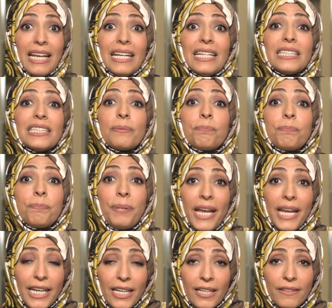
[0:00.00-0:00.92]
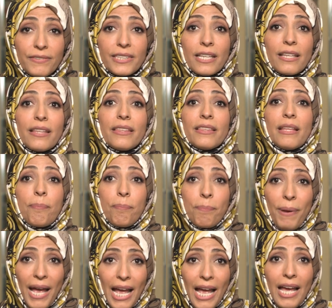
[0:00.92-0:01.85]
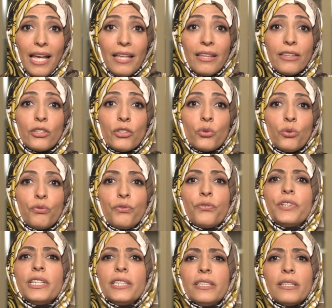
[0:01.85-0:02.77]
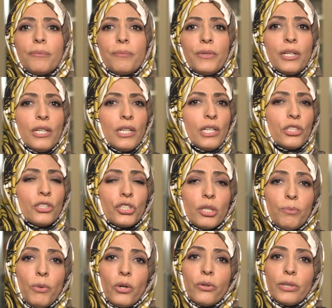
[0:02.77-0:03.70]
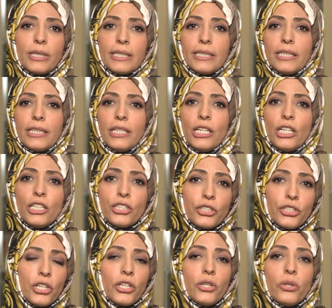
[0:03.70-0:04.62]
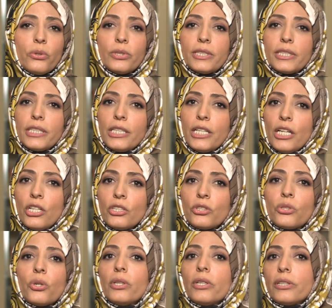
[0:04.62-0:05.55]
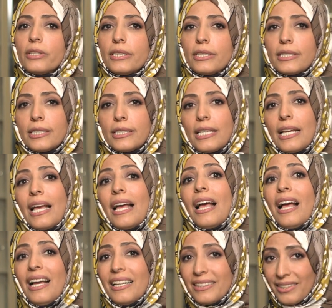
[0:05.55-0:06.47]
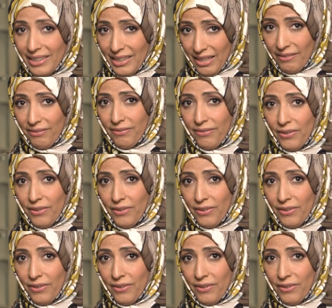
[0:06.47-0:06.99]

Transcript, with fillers: It paves the path to freedom, democracy, security, tolerance, and love.